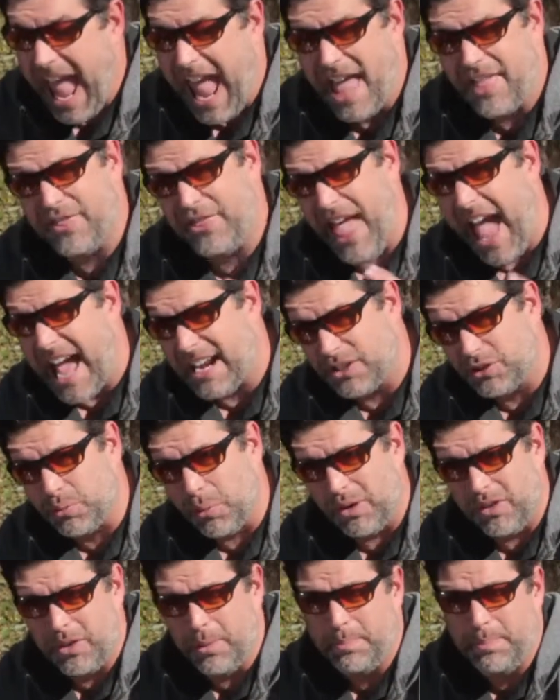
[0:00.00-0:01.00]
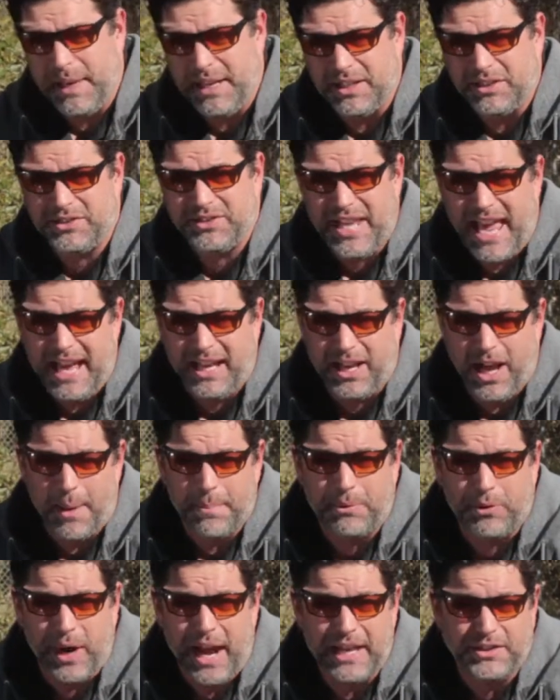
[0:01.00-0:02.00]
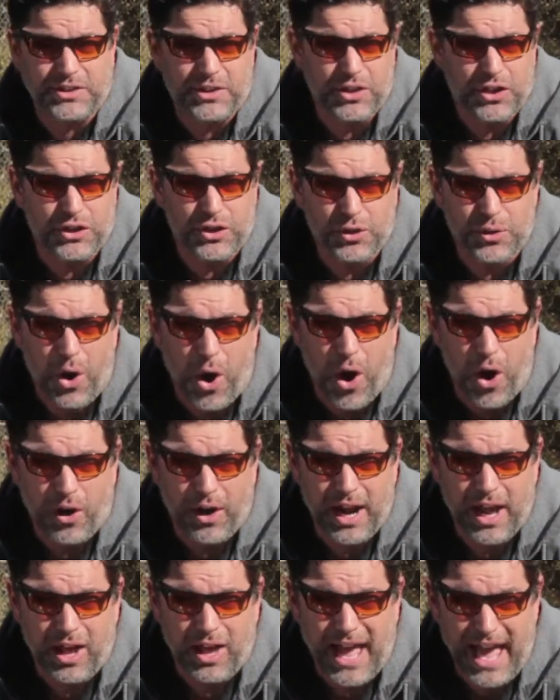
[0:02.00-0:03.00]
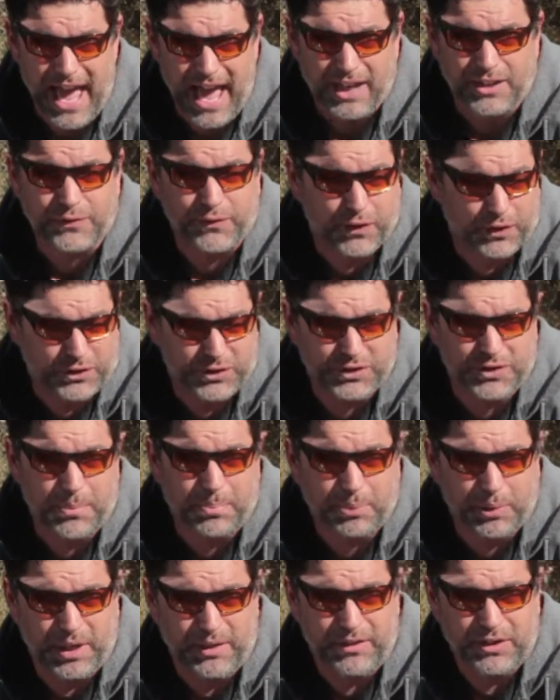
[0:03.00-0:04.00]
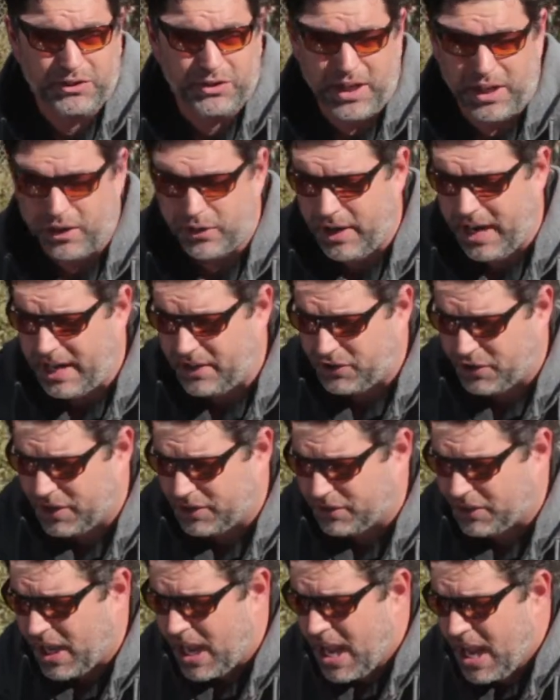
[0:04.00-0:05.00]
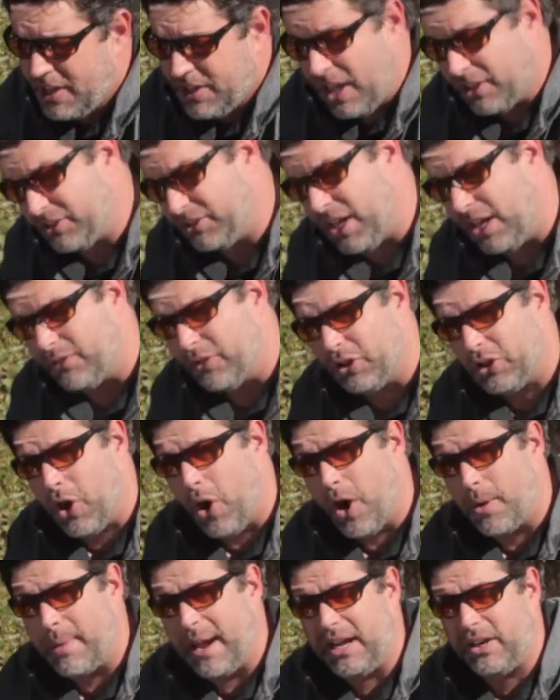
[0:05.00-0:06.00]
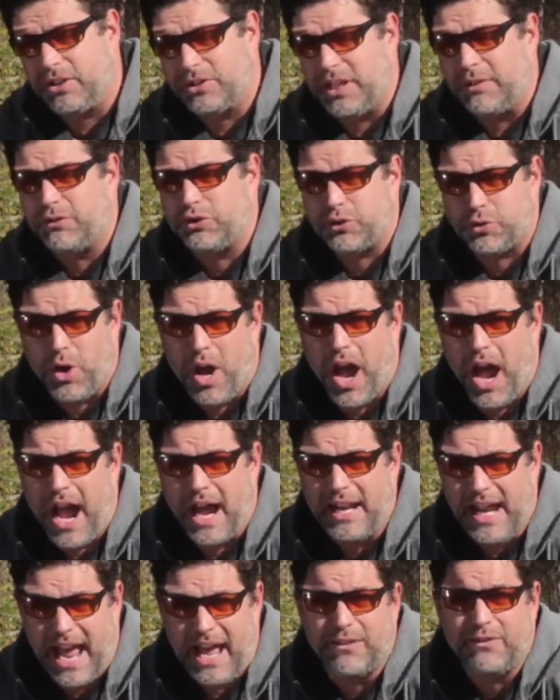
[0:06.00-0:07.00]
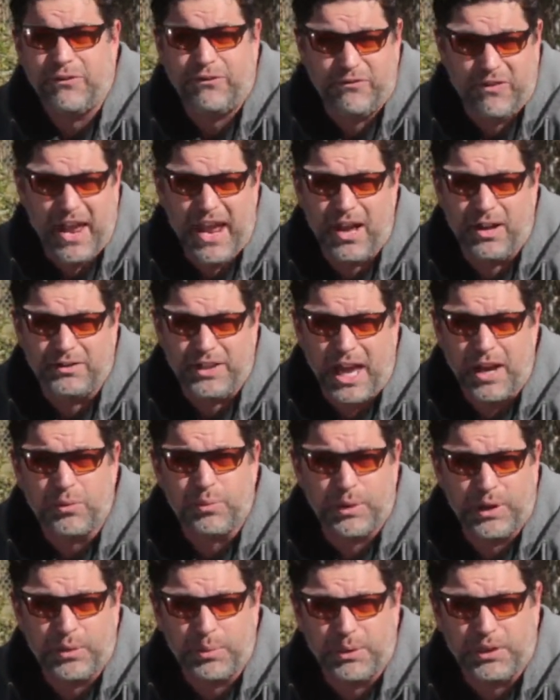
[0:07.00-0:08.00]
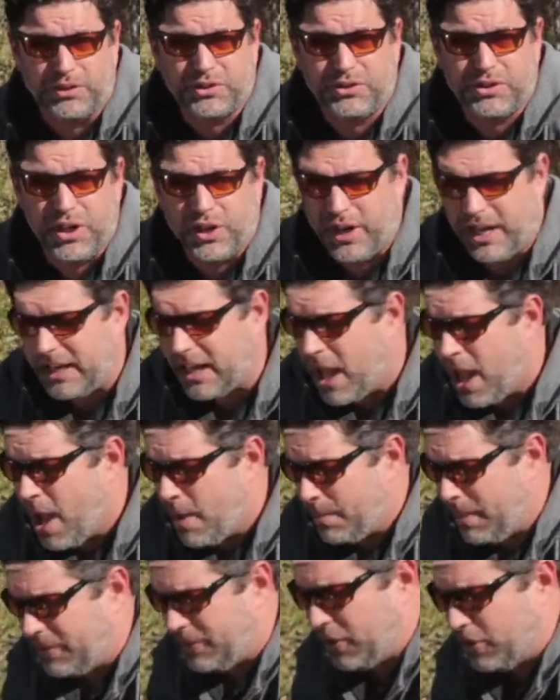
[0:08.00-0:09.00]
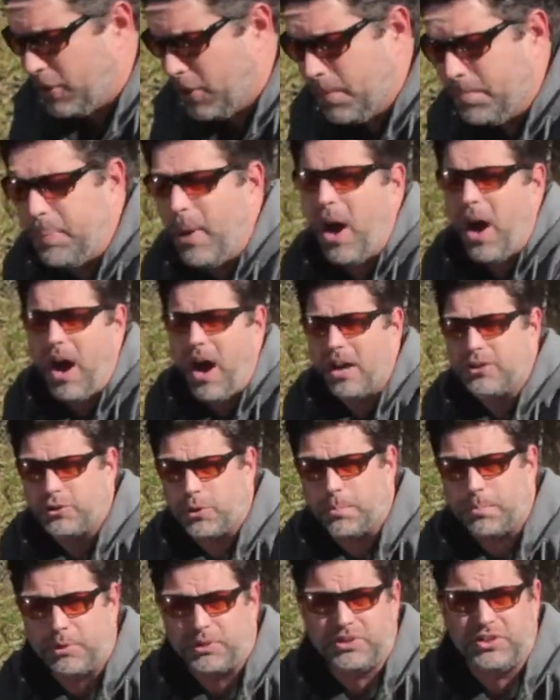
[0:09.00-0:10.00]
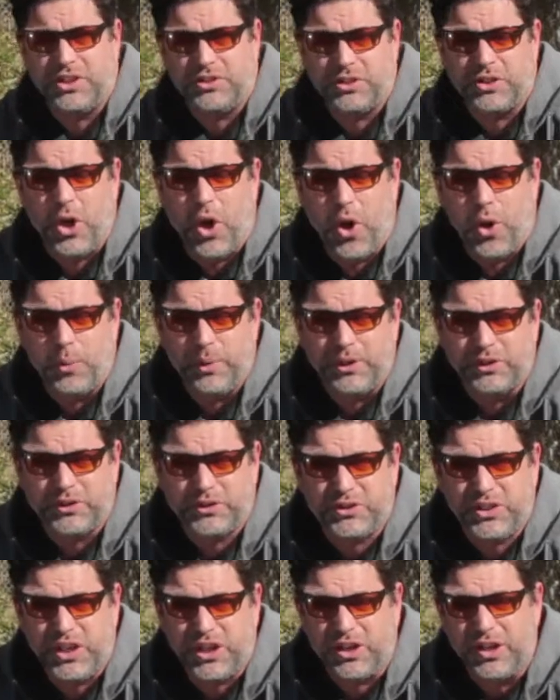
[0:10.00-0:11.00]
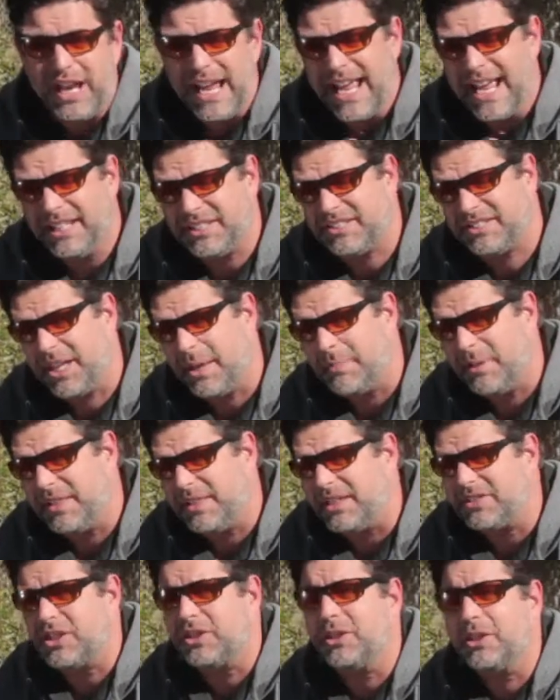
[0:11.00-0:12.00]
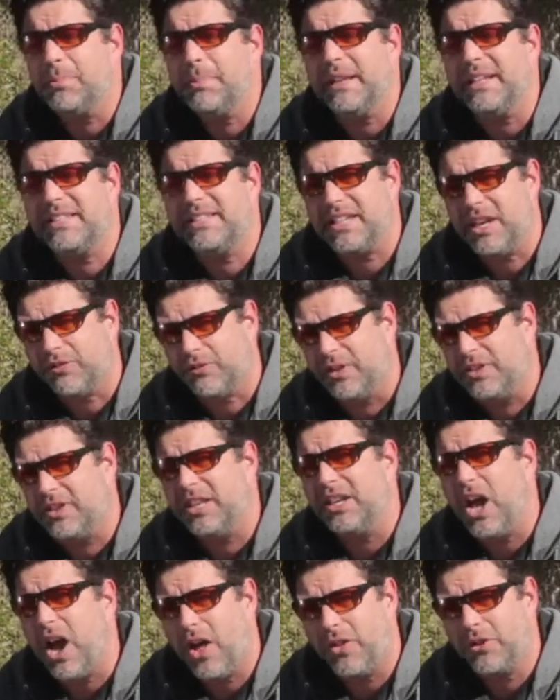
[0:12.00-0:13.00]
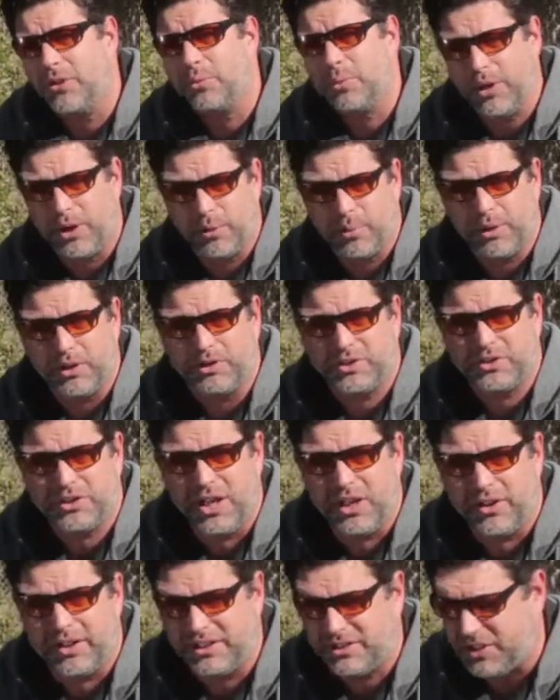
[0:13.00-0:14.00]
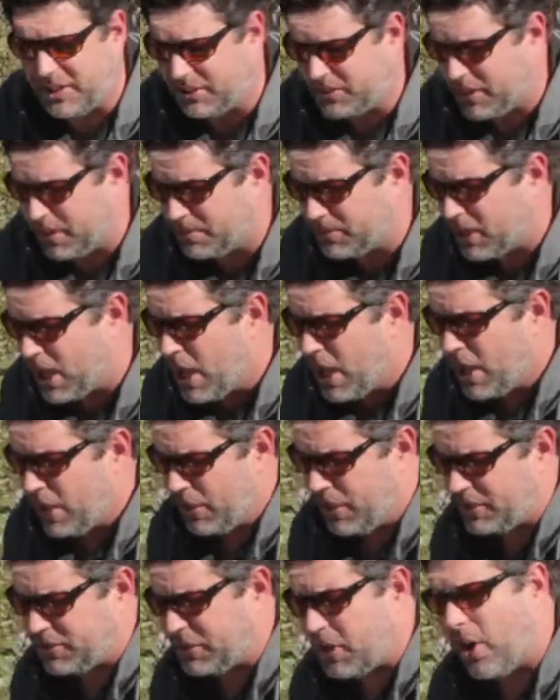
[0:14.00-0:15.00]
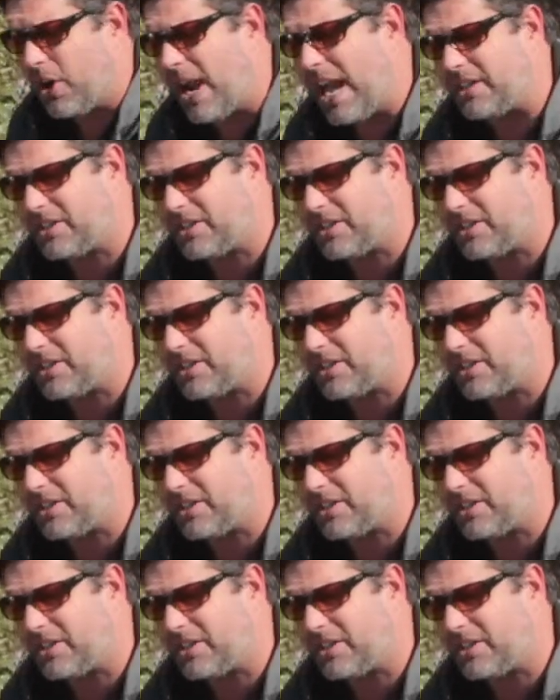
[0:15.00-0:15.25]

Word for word: And that is one of the biggest tech upgrades in the new RLX versus the previous generations. Now, several car makers have tried and failed at rear wheel steering, but the new PAWS or precision all wheel steer is something that's a little bit different than other rear wheel steering systems. This car